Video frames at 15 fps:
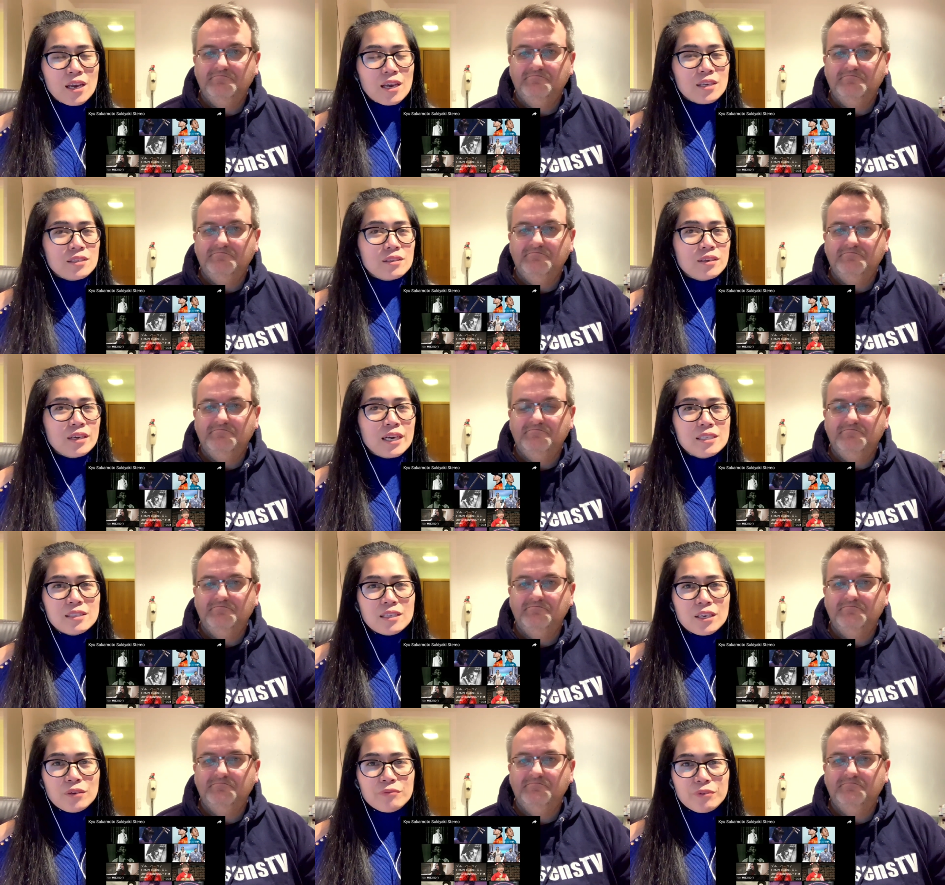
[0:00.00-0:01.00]
Speaker 1: So guys,
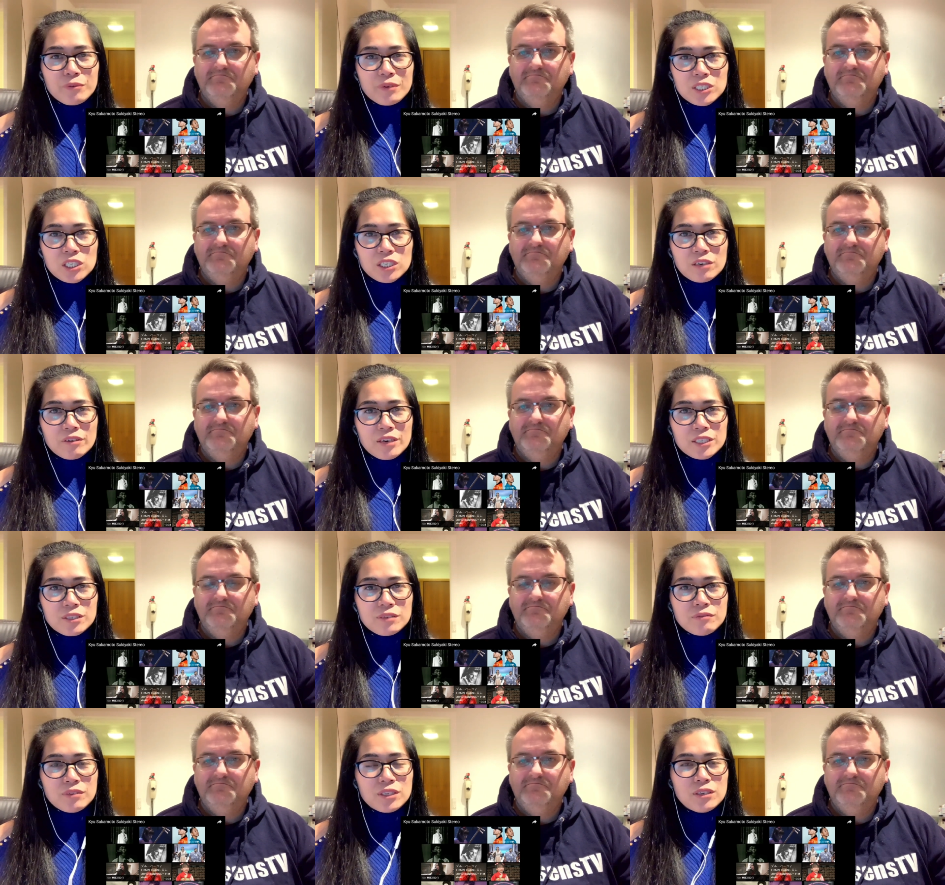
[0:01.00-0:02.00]
thank you for watching our
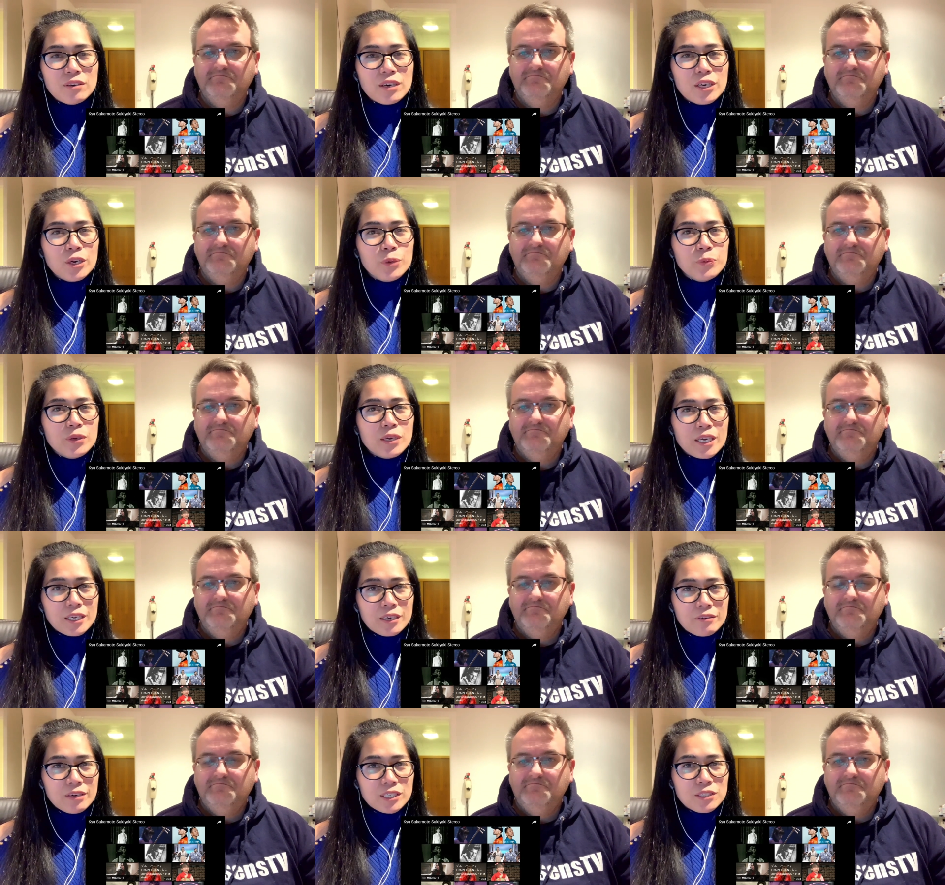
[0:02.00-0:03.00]
reaction video. I hope you like our
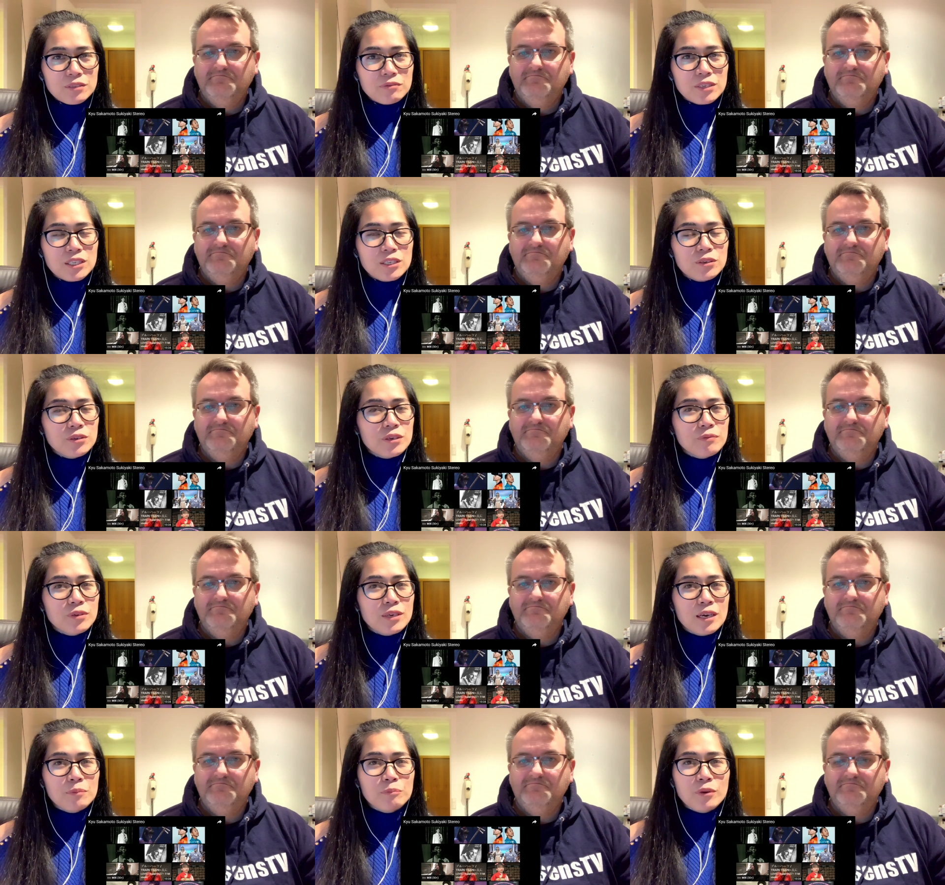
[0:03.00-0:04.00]
reaction video. If you
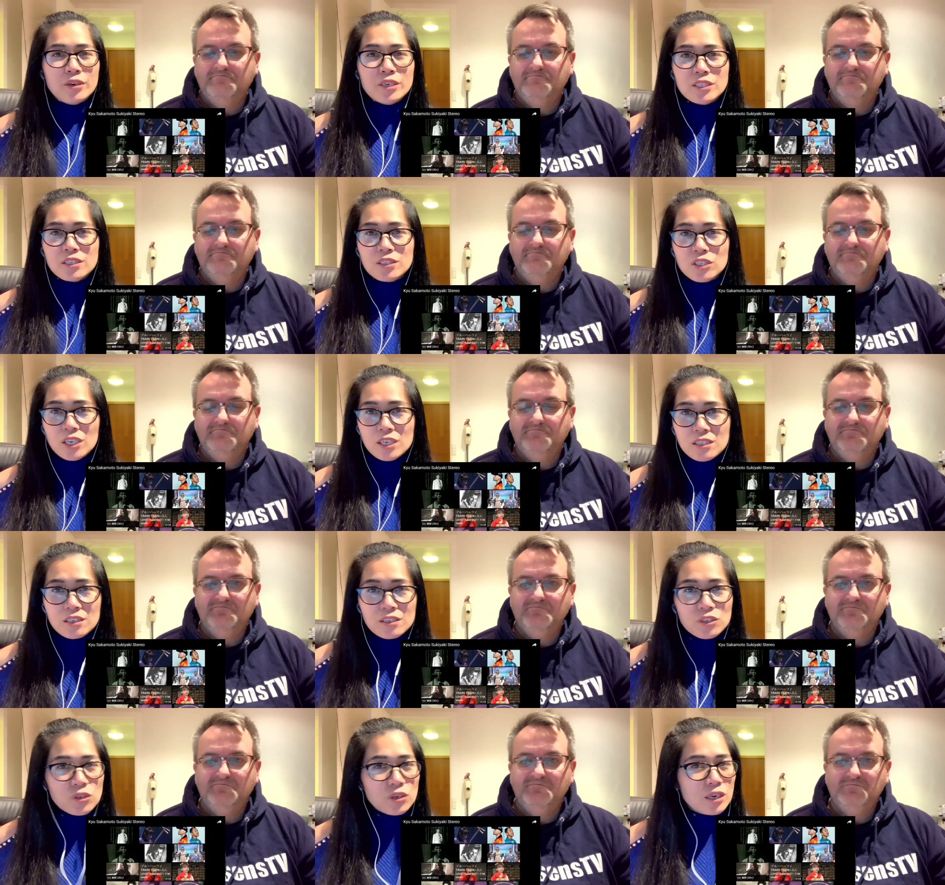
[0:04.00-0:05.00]
have more
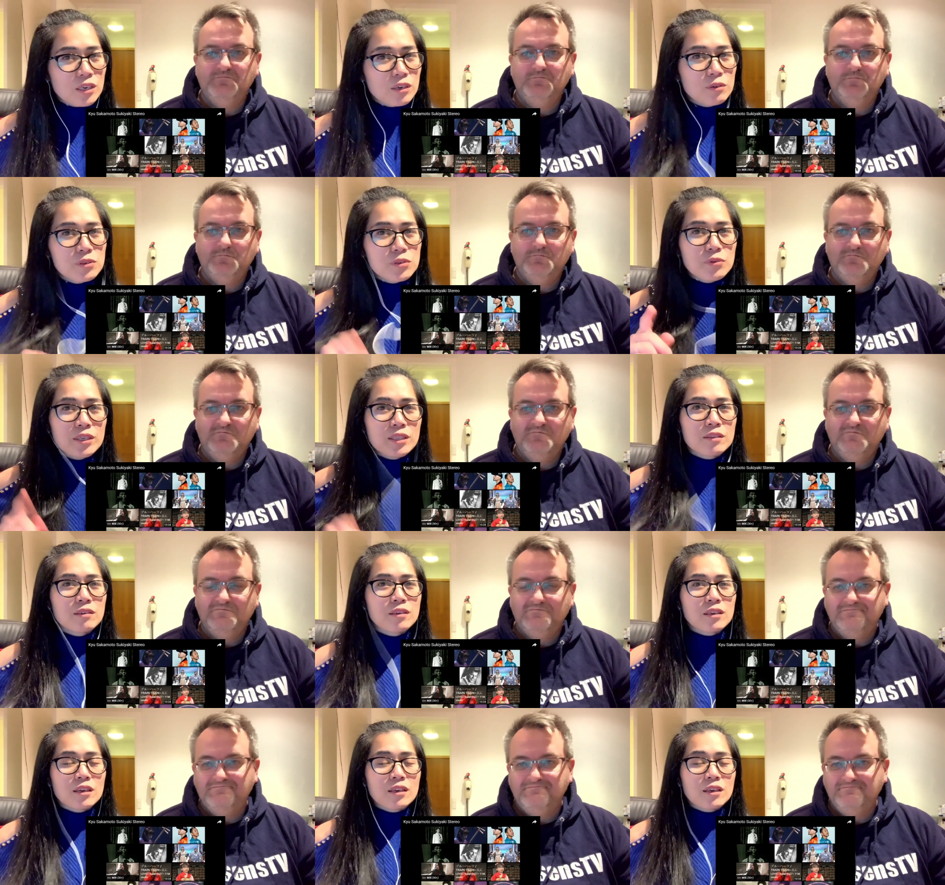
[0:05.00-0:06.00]
suggestions, you can always write in
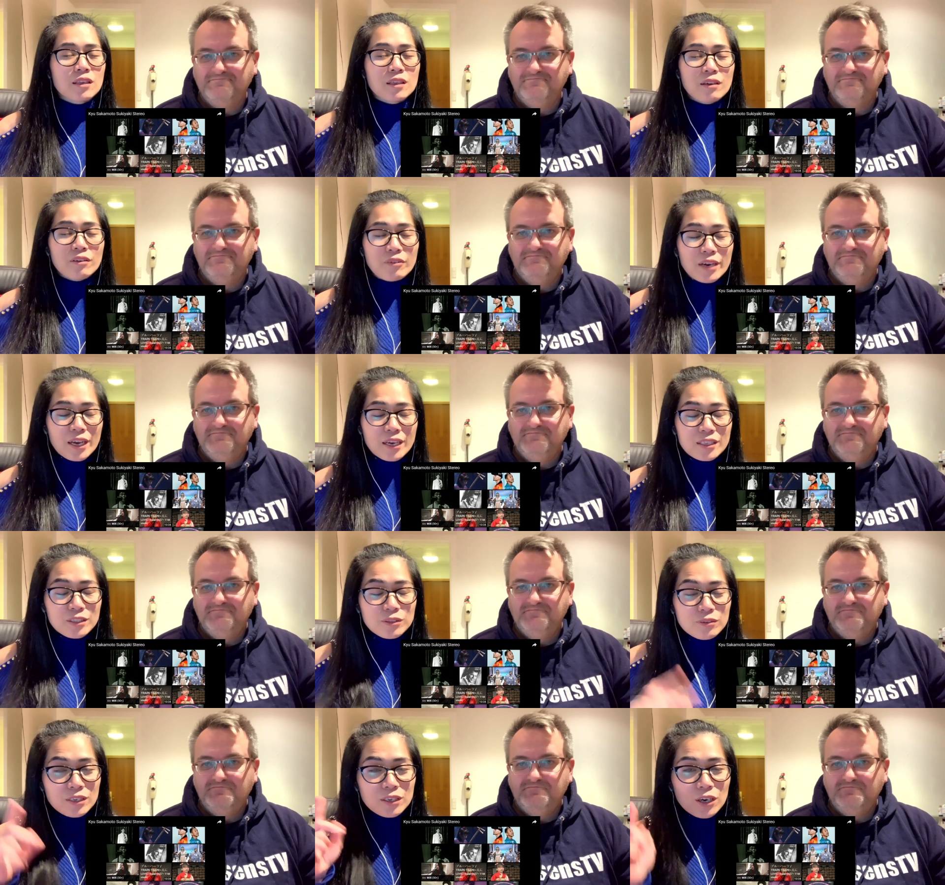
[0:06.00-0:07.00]
the
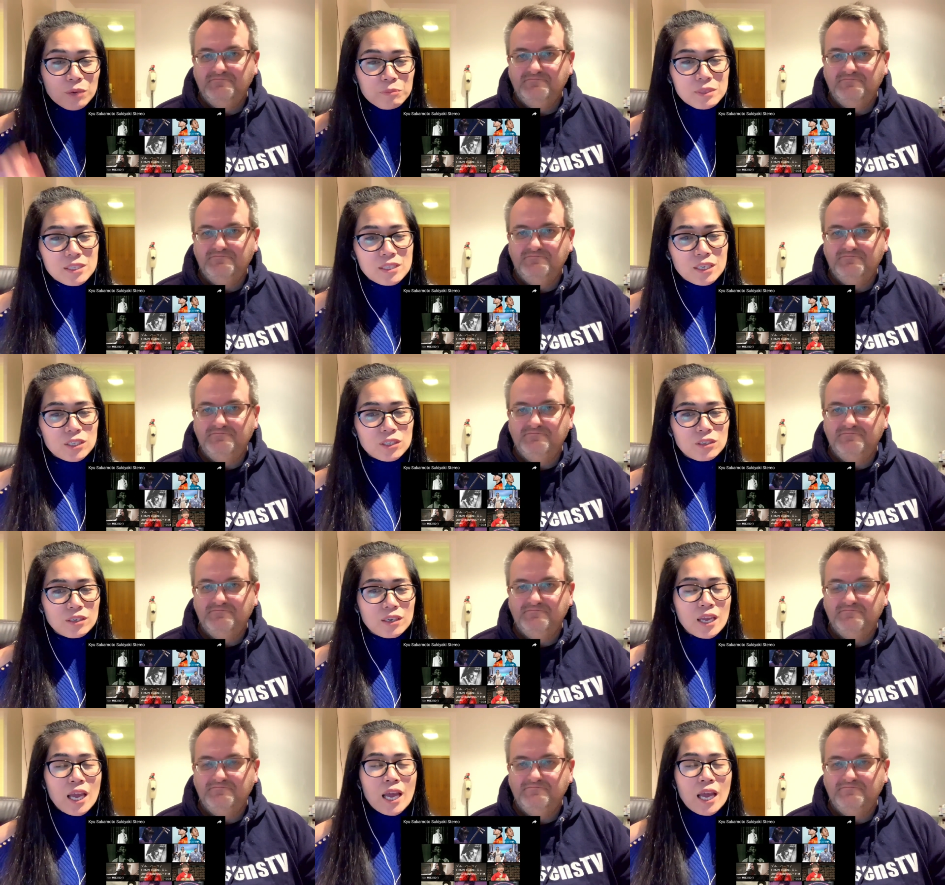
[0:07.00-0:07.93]
into the comment section.